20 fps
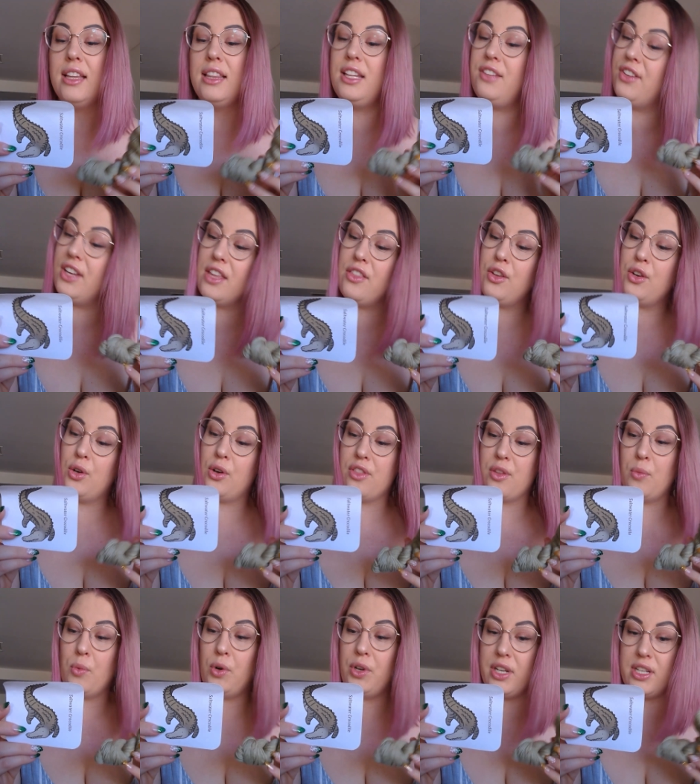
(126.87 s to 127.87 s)
Living in the
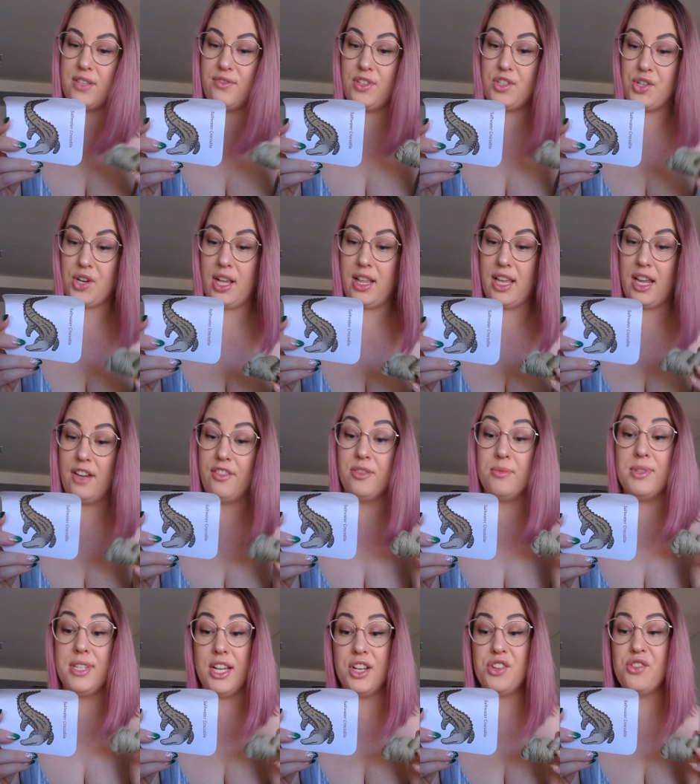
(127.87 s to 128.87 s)
northern waters of Australia,
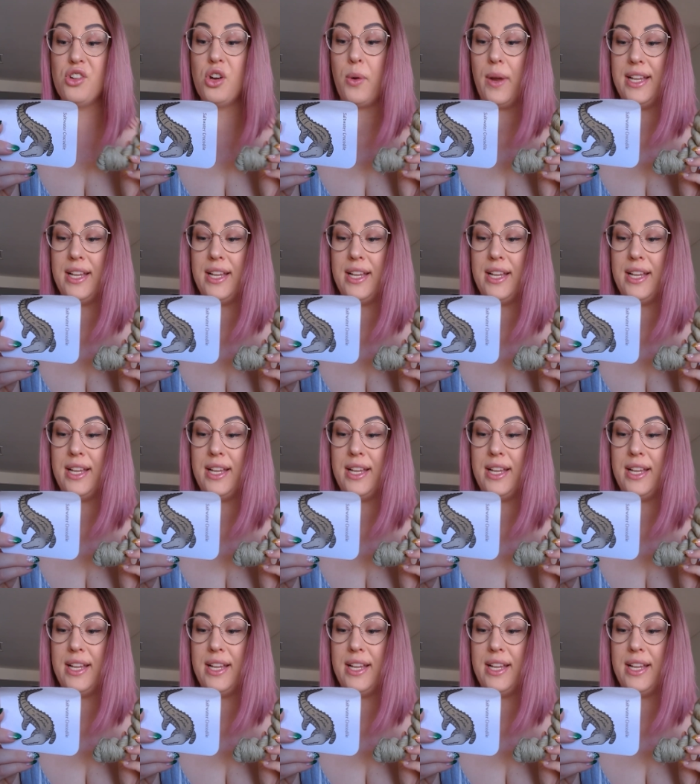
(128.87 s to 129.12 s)
from central